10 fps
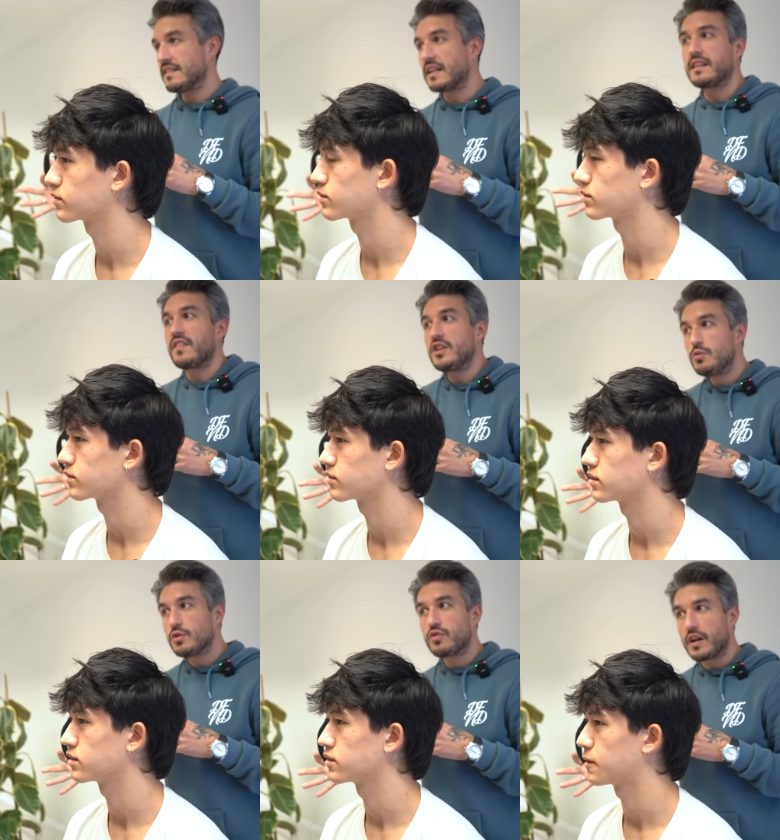Speaker 1: Is that the
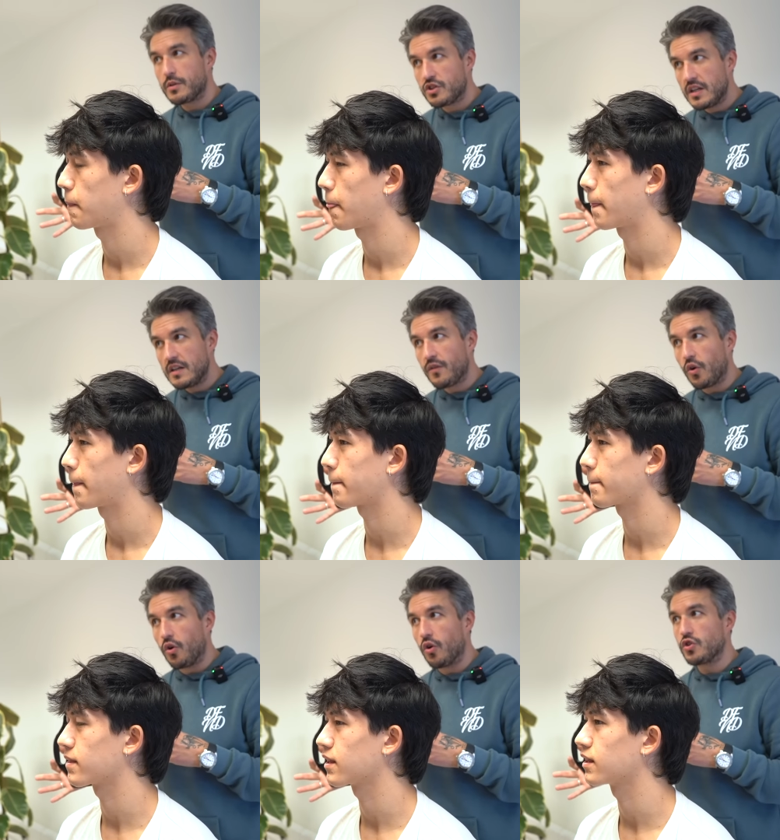thing you were trying to achieve,
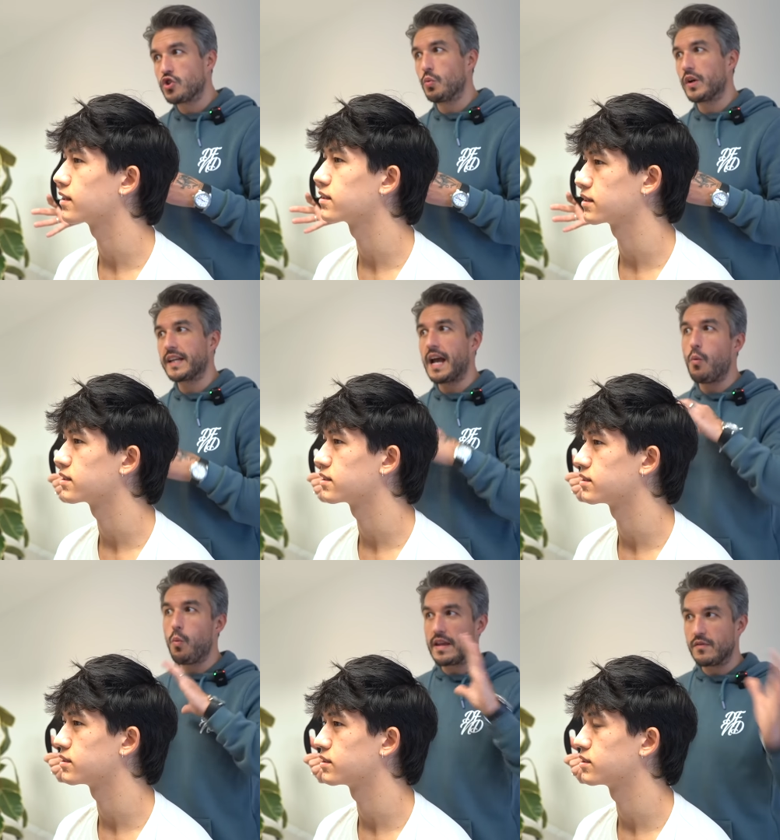or do you want to get
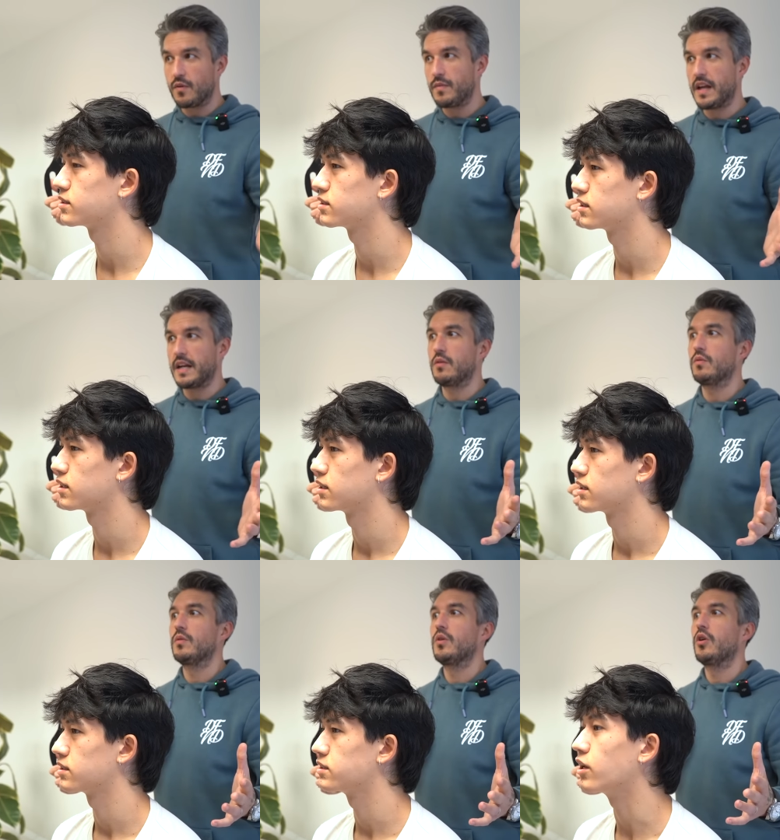away from that
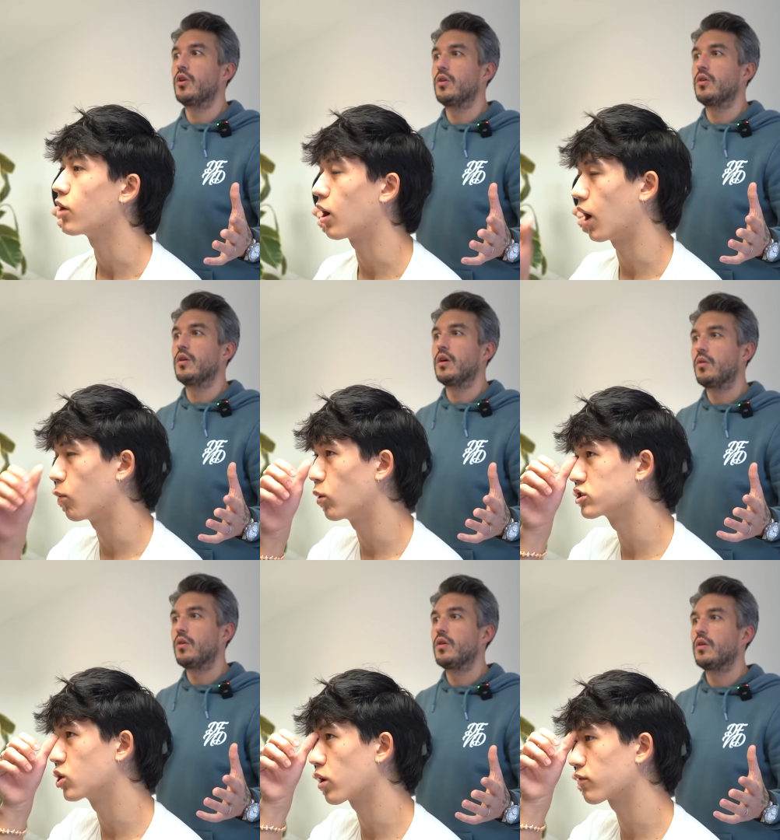now?
Speaker 2: Yeah, no, I,
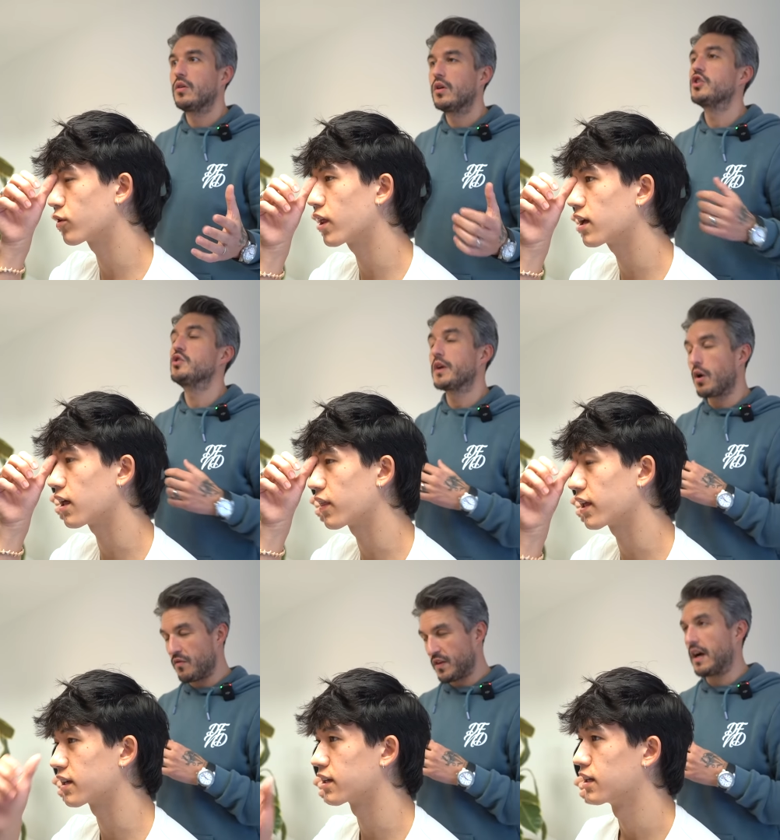was going for that. You were
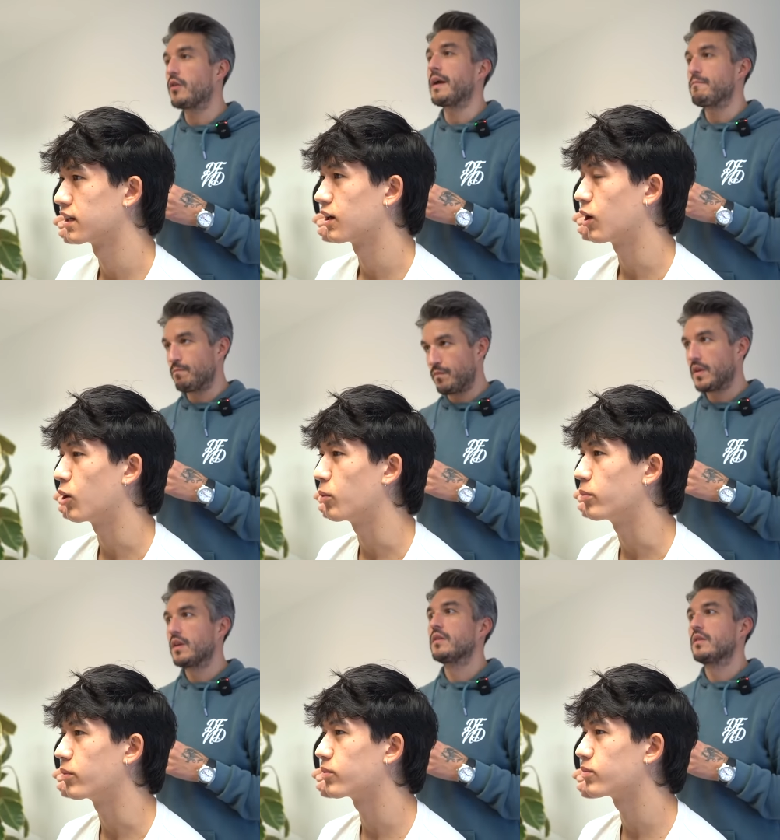going for that, okay.
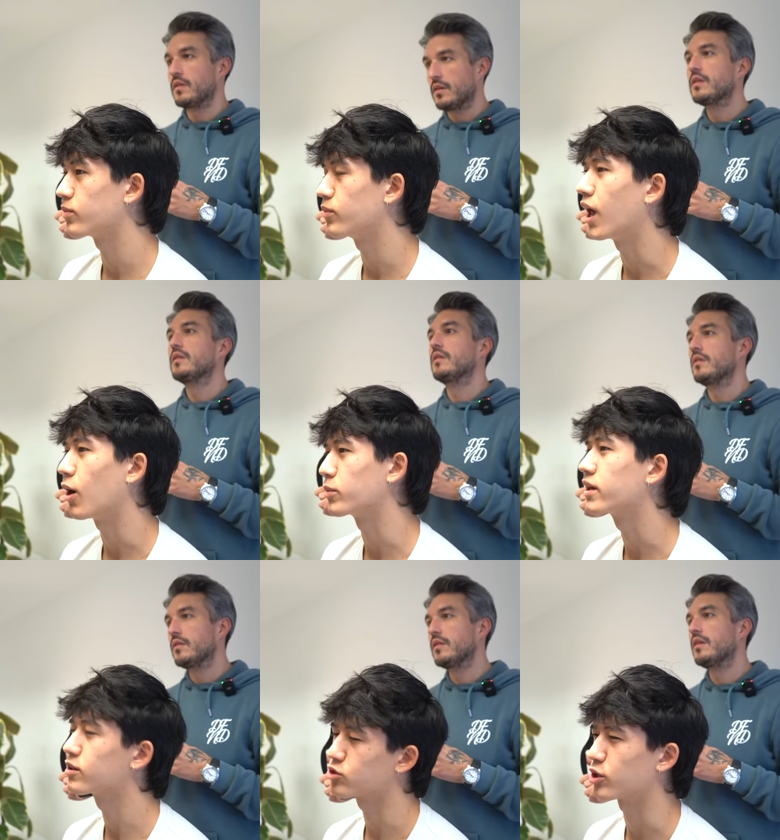Um, now
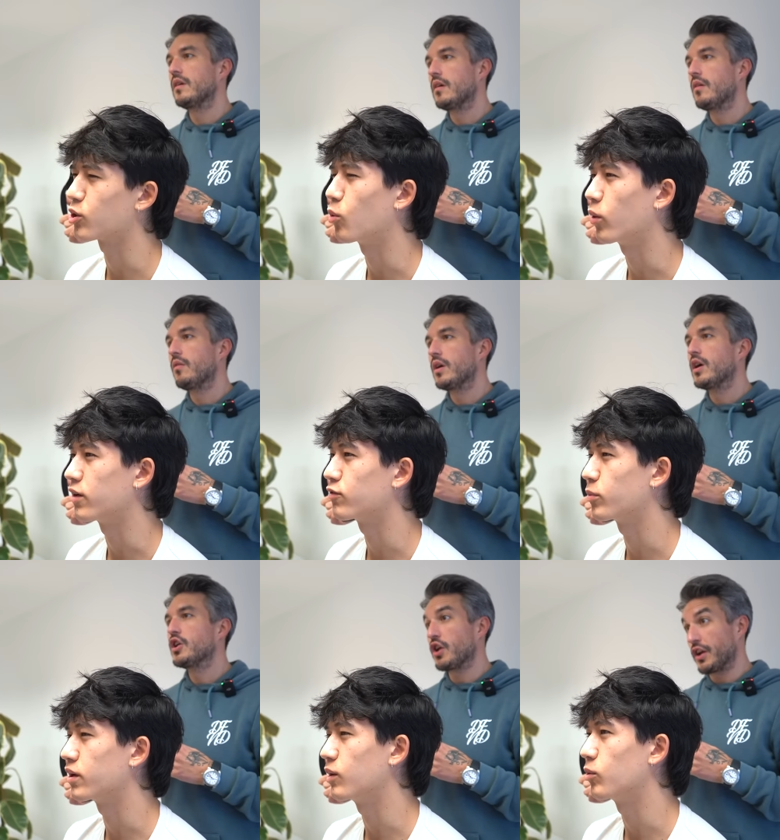I'm trying to go away
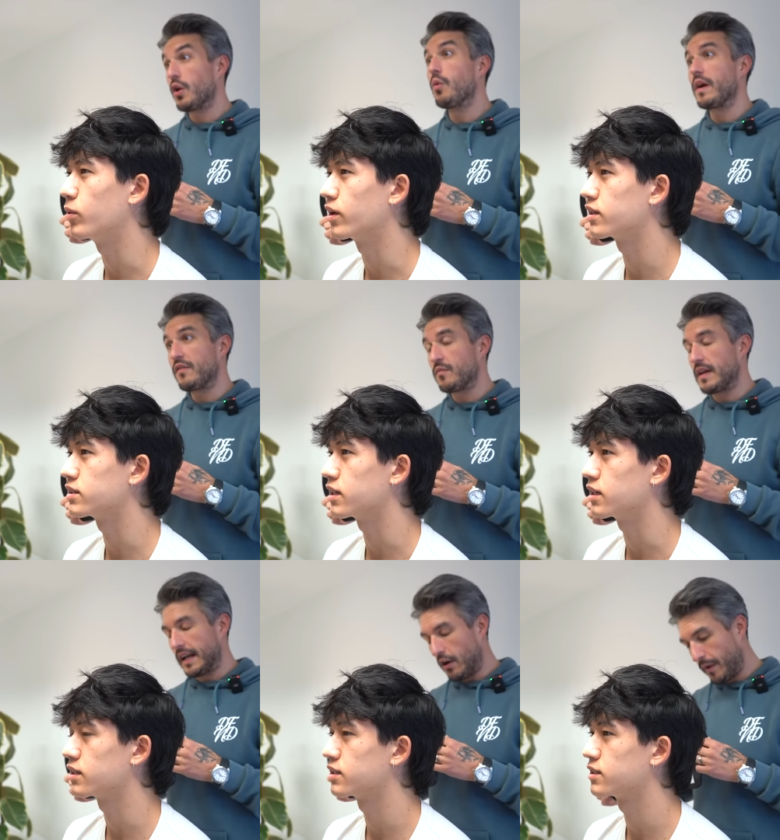from it. Going to go
Speaker 1: away
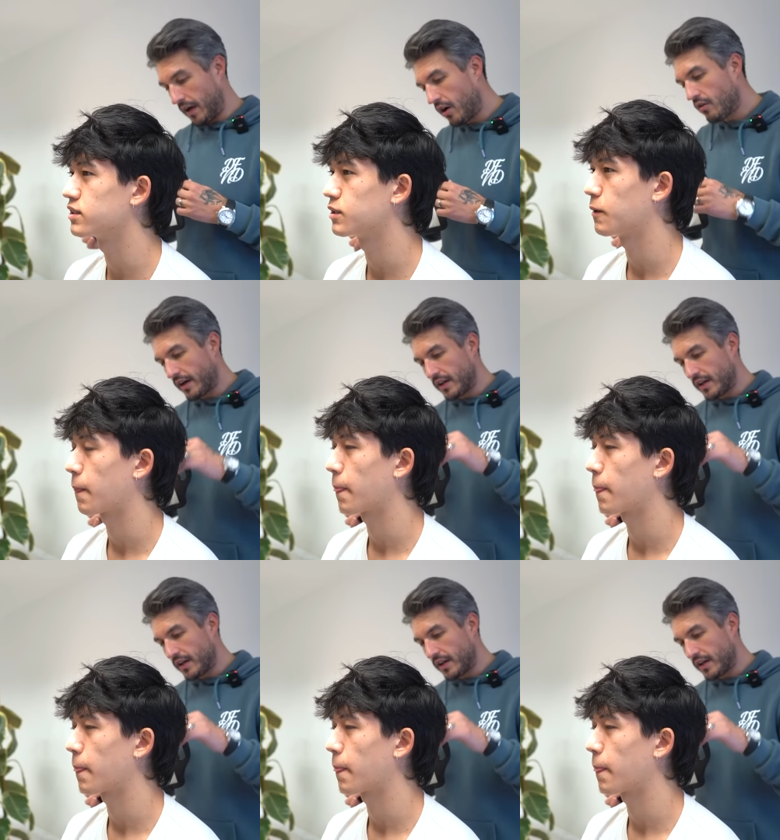from yeah. that a little bit.
Speaker 2: All